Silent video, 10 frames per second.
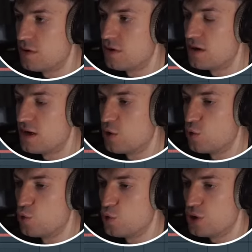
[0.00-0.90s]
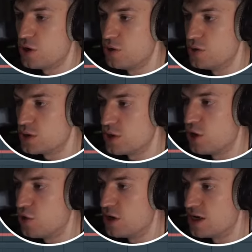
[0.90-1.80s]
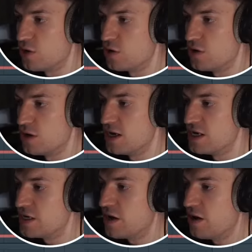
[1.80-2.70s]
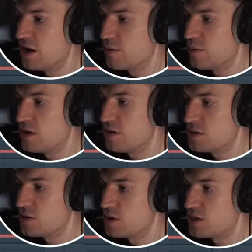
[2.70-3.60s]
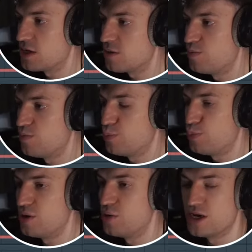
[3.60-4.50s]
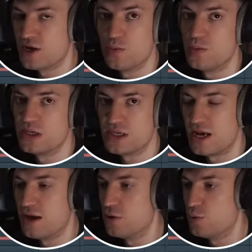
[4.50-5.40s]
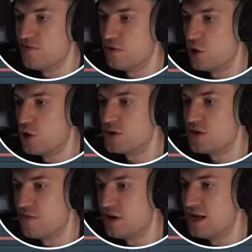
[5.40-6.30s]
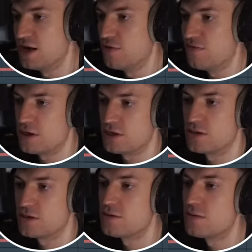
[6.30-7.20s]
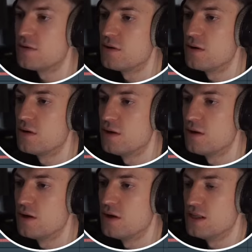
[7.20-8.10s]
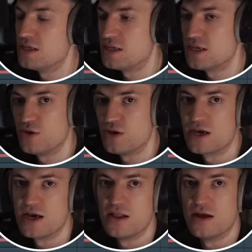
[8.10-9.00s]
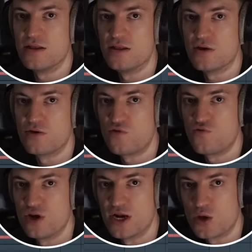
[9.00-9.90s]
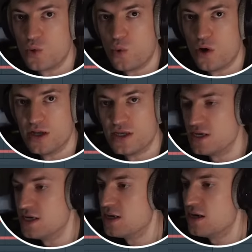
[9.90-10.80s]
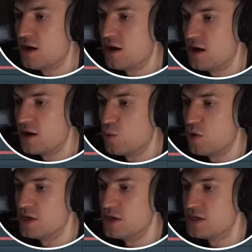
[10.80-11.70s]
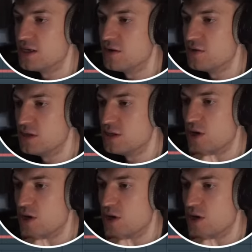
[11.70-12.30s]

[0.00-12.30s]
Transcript: Now all those are only on a tiny bit, so it's like building up the sound with lots of little things. And this is how you get like the really high quality sounds, is by